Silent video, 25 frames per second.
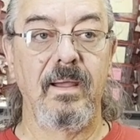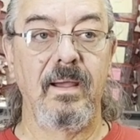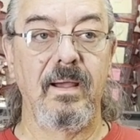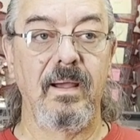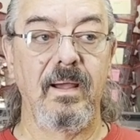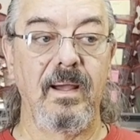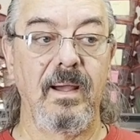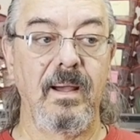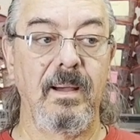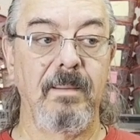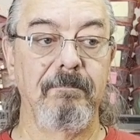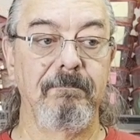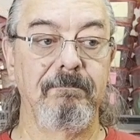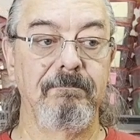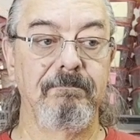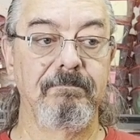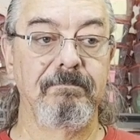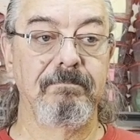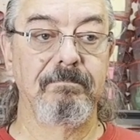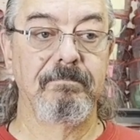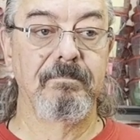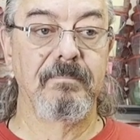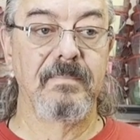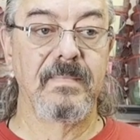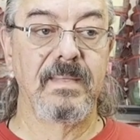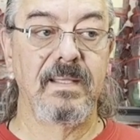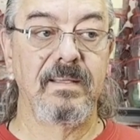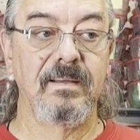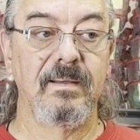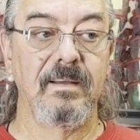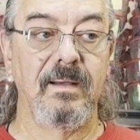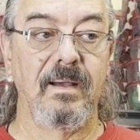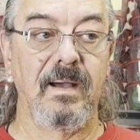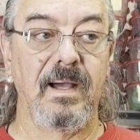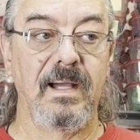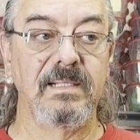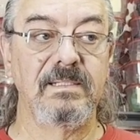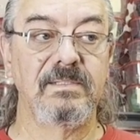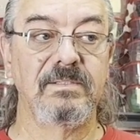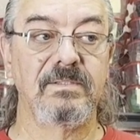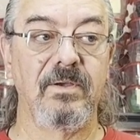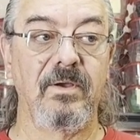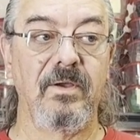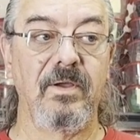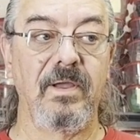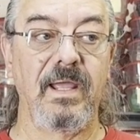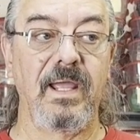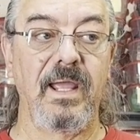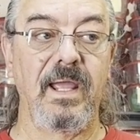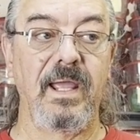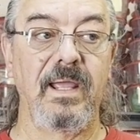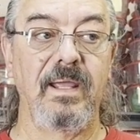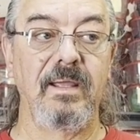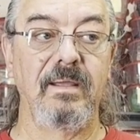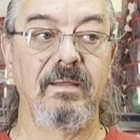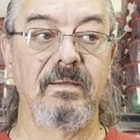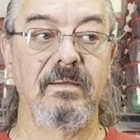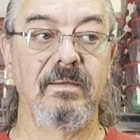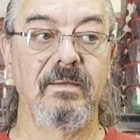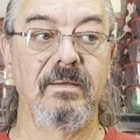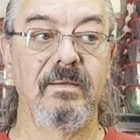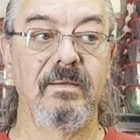I saw a